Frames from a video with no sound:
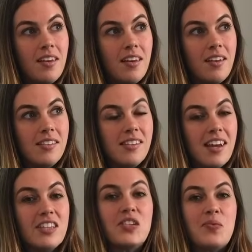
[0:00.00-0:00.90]
it's
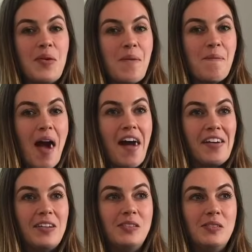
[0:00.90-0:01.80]
nice to be
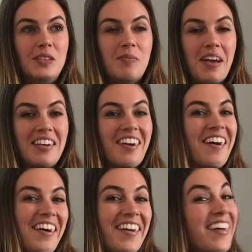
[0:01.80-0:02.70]
back with my
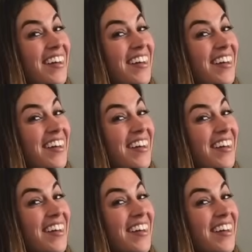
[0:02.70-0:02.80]
dog.